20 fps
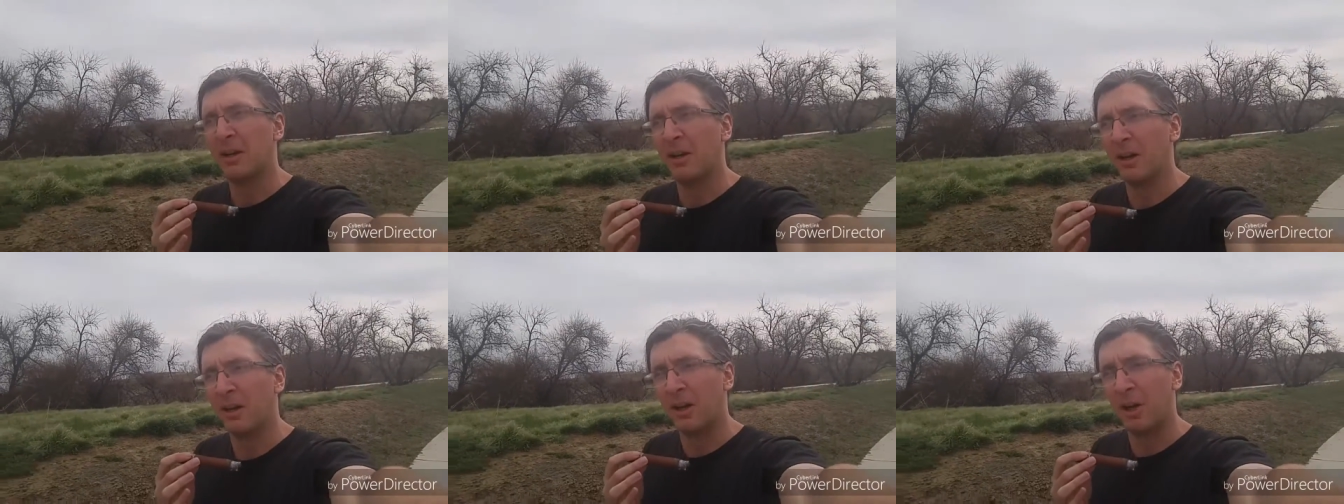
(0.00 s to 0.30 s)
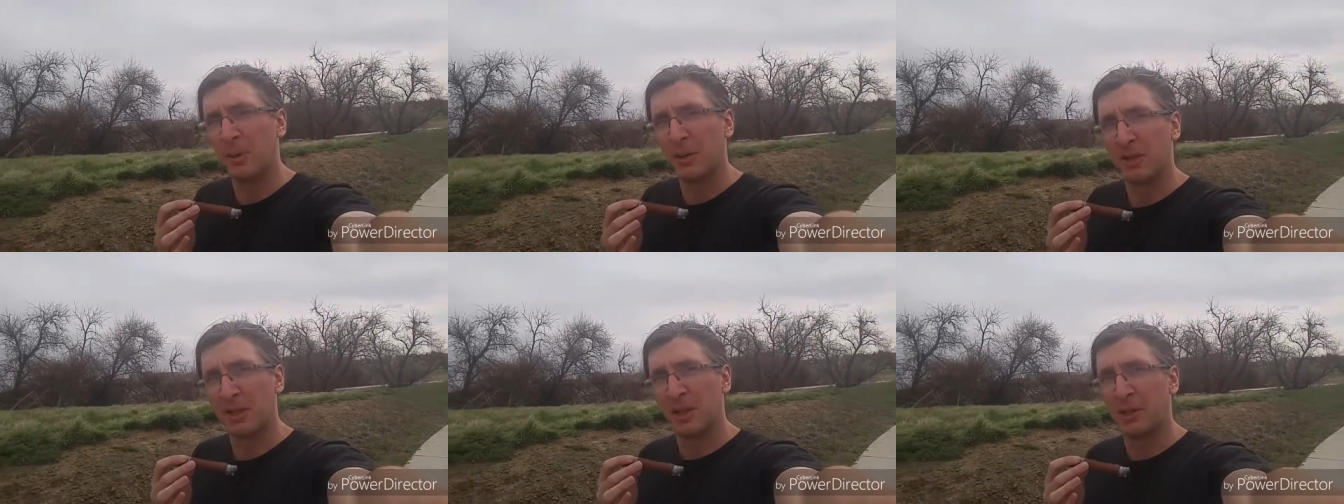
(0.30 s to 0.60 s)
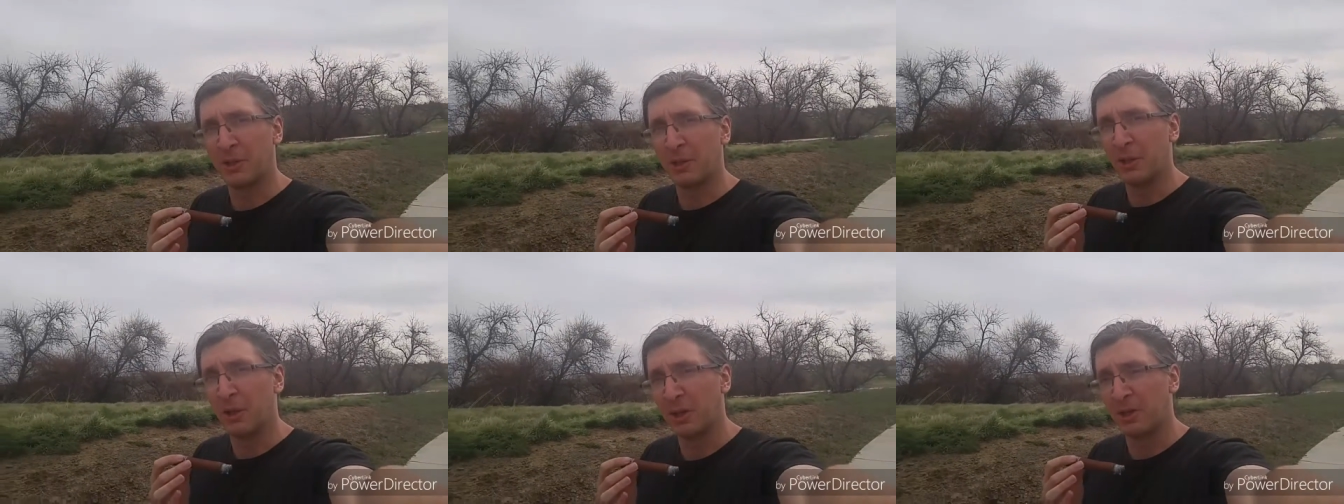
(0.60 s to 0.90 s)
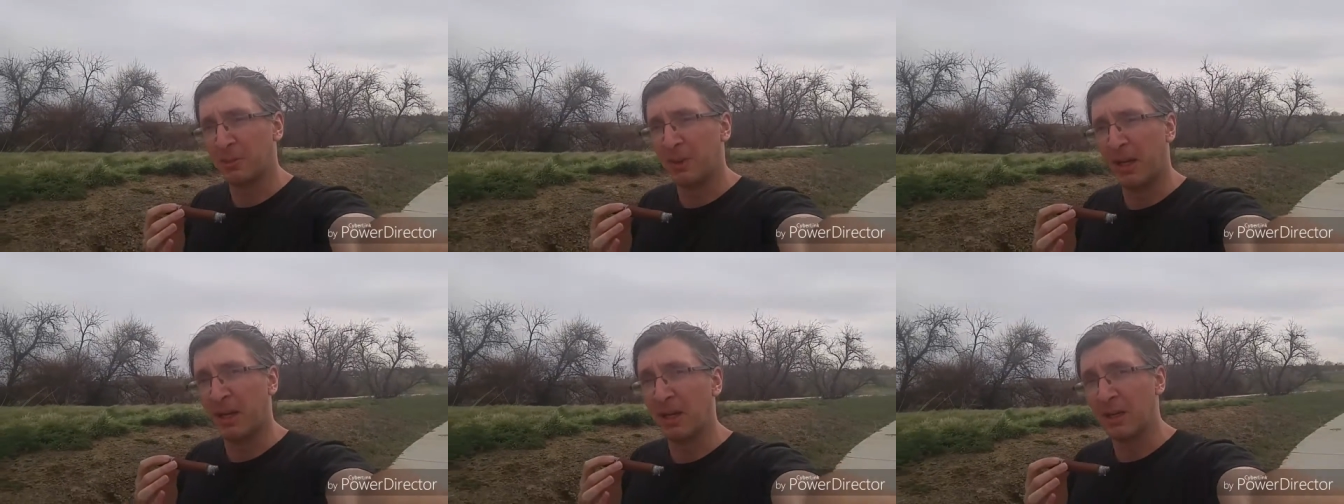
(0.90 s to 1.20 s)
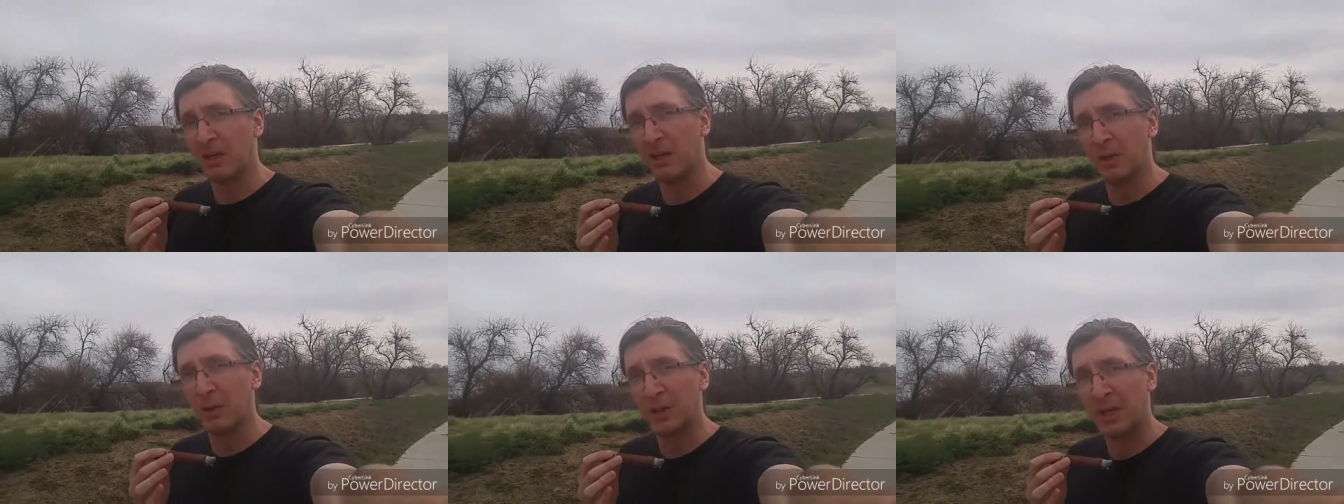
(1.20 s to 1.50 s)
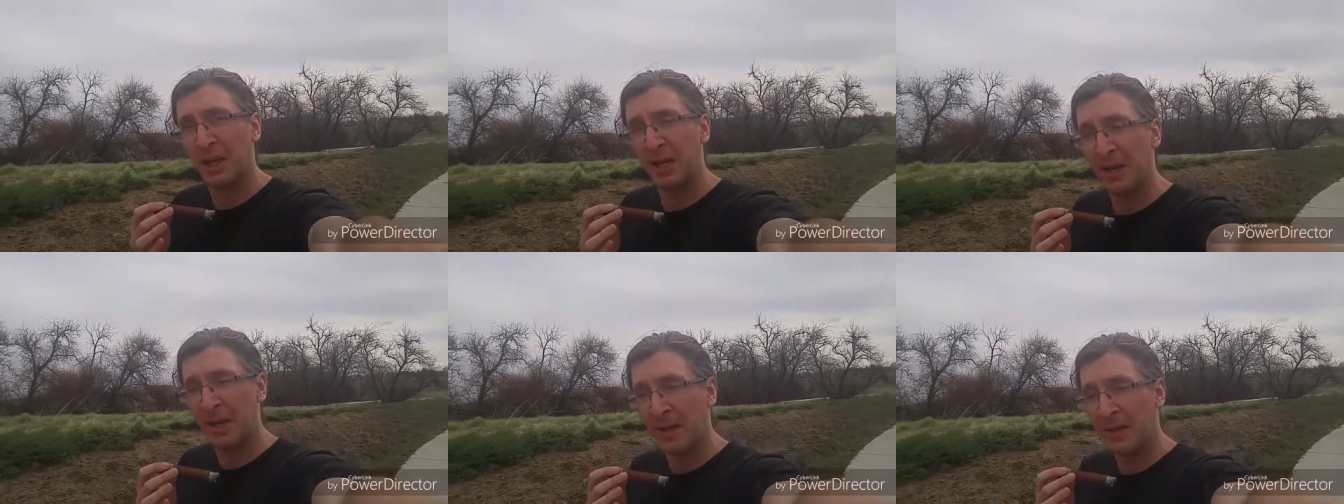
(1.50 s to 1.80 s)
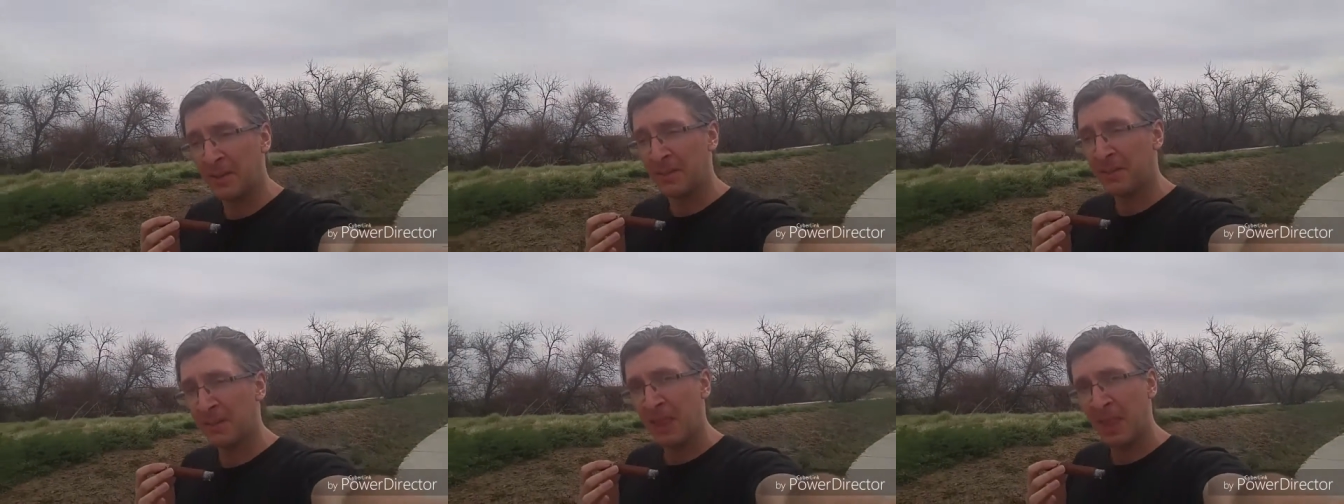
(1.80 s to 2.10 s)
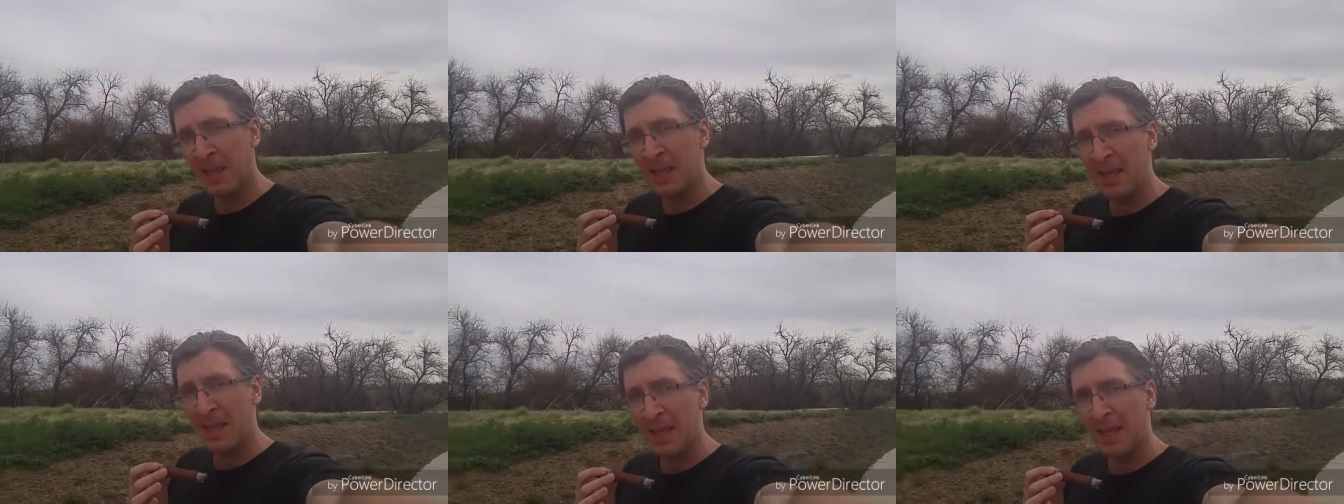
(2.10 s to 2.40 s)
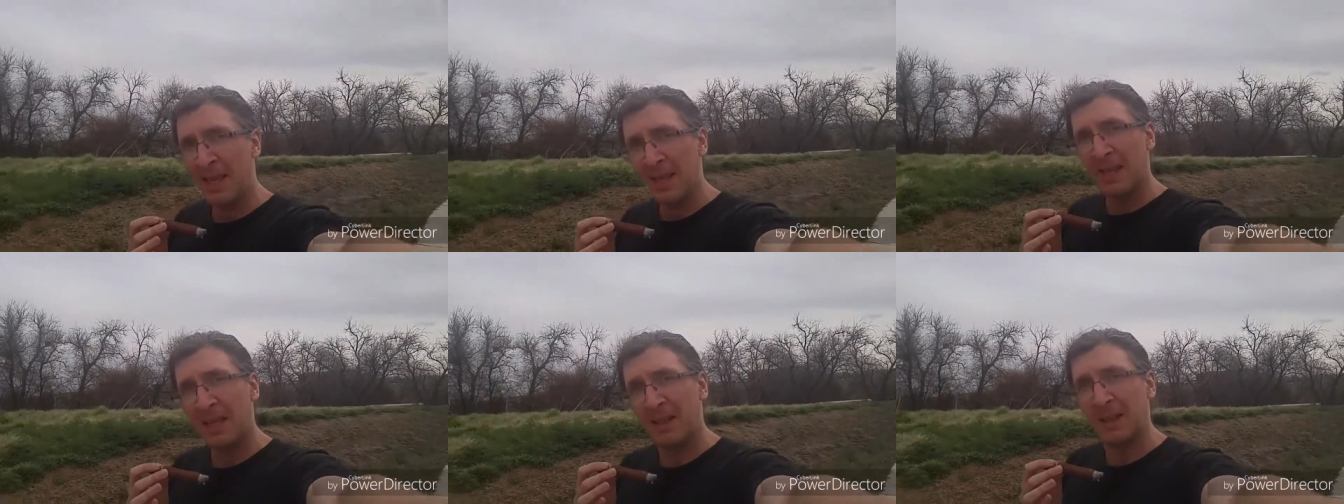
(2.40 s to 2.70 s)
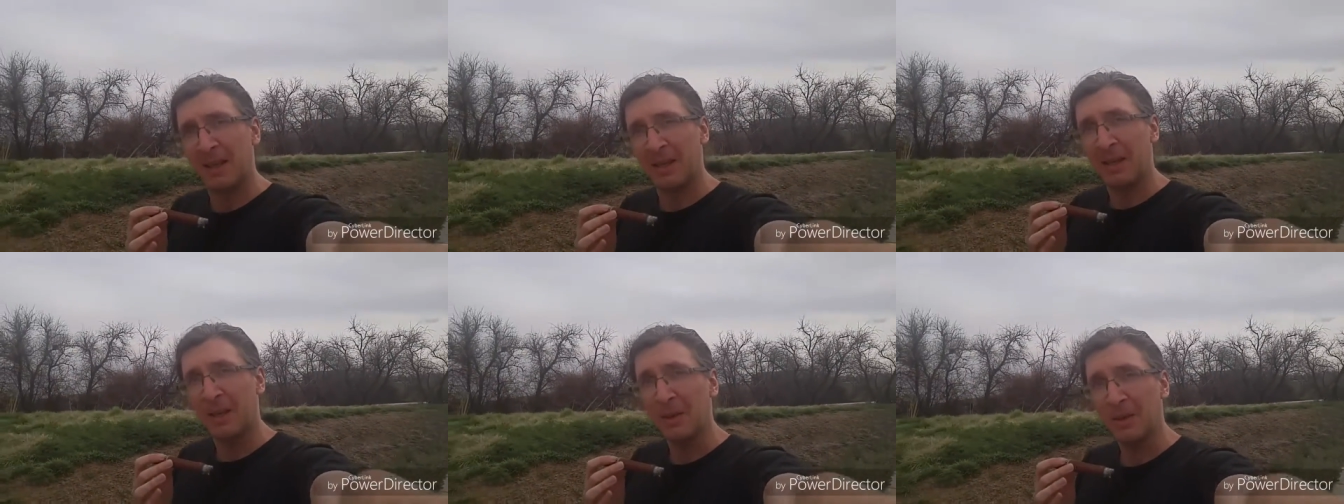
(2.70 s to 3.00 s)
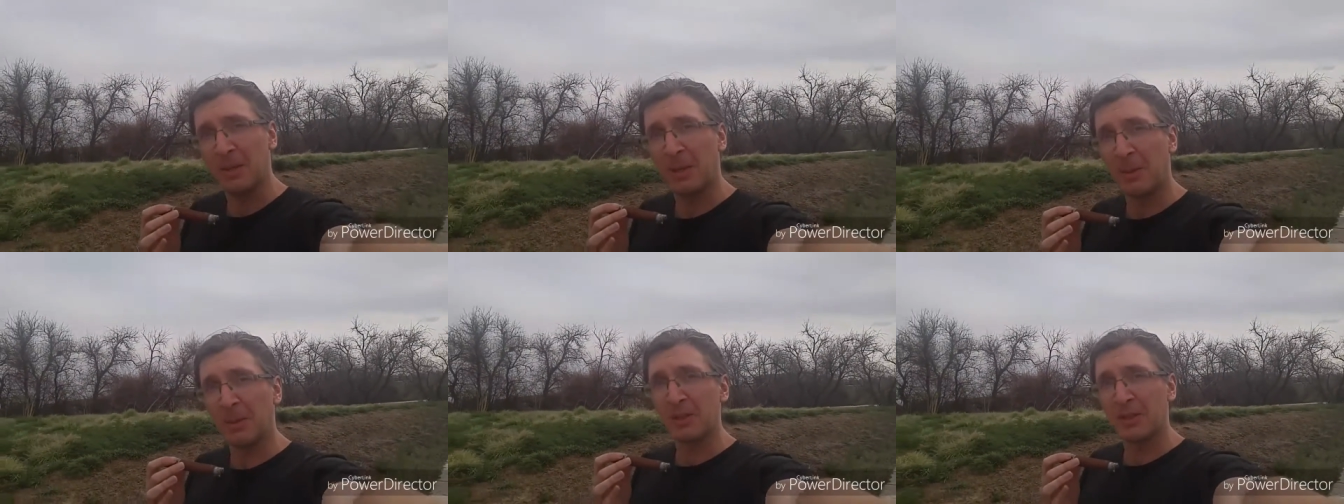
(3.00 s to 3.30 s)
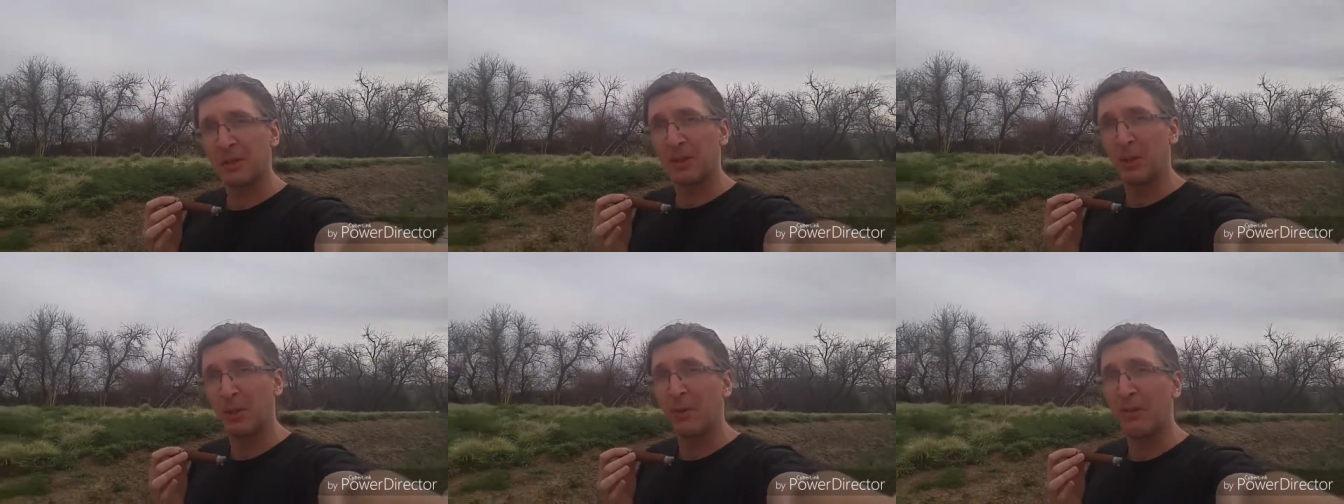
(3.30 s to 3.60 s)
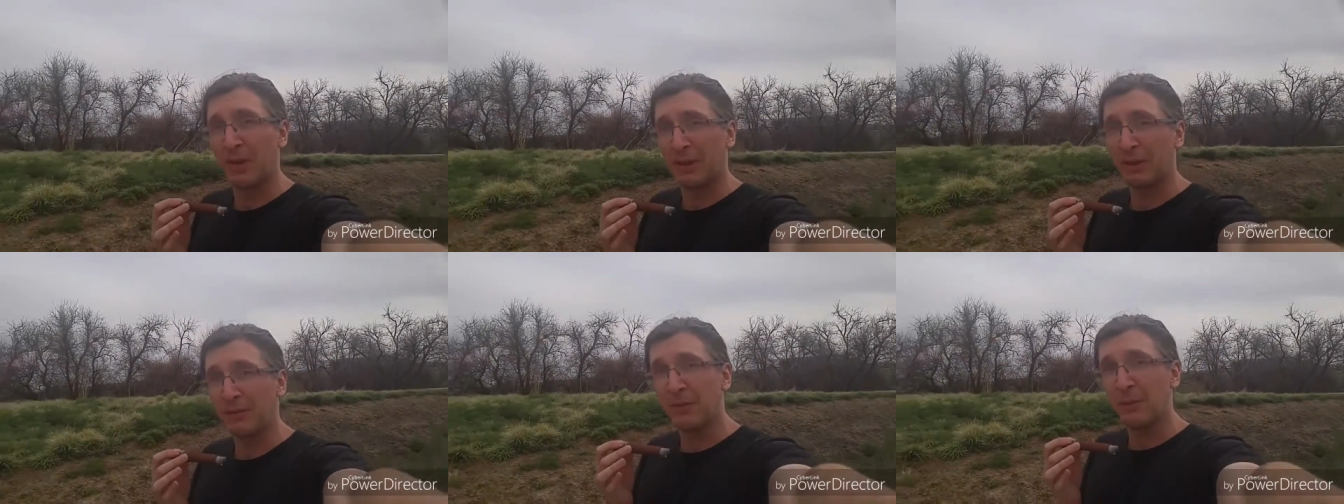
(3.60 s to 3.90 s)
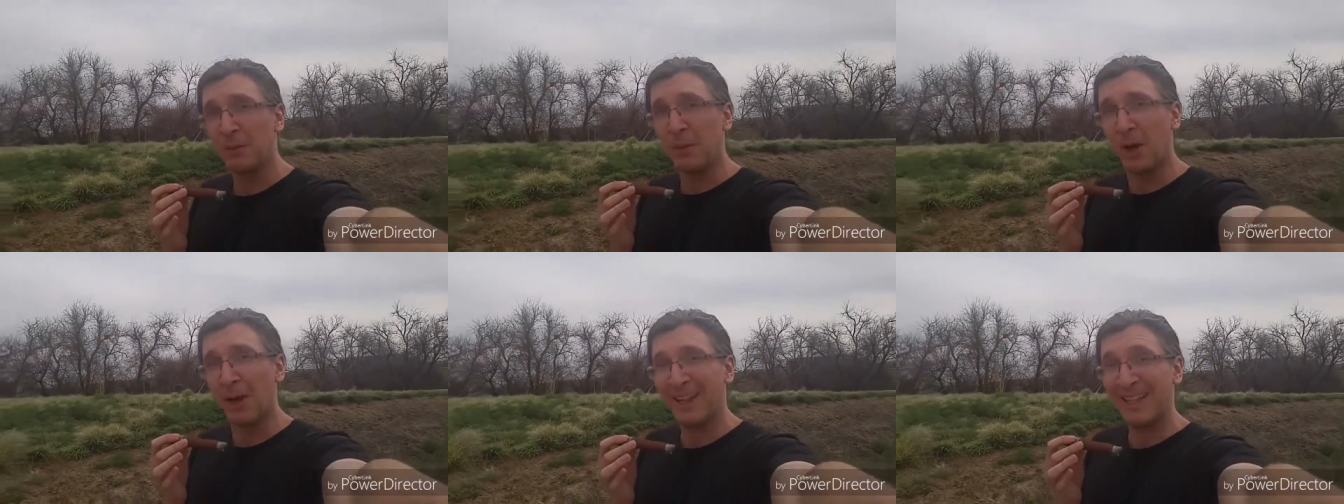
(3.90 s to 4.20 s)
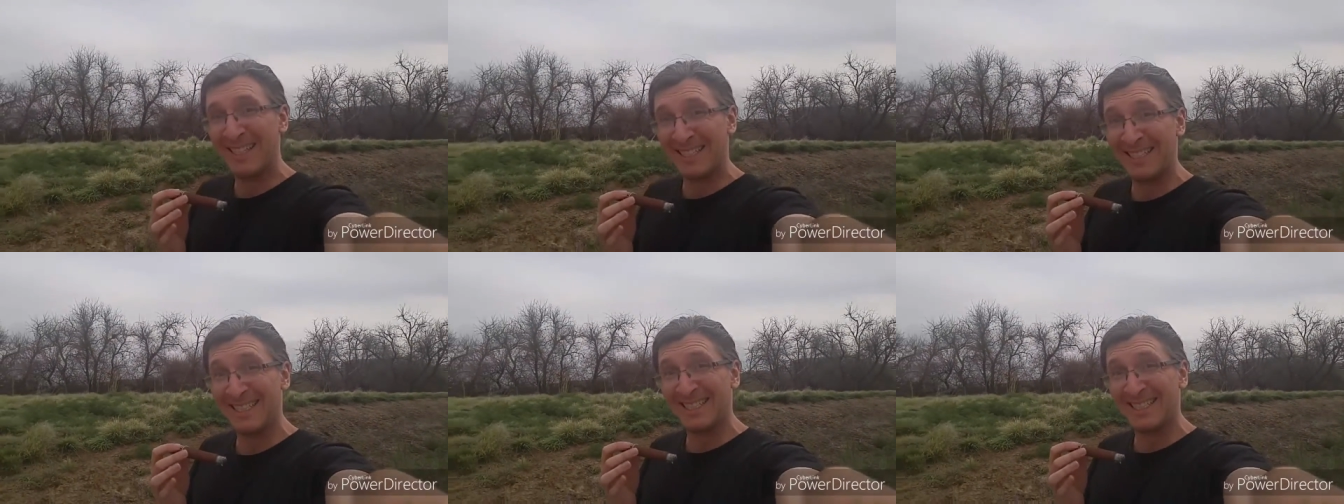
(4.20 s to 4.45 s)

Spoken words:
almost got charged by a goose. And that goose almost turned into a feathered football.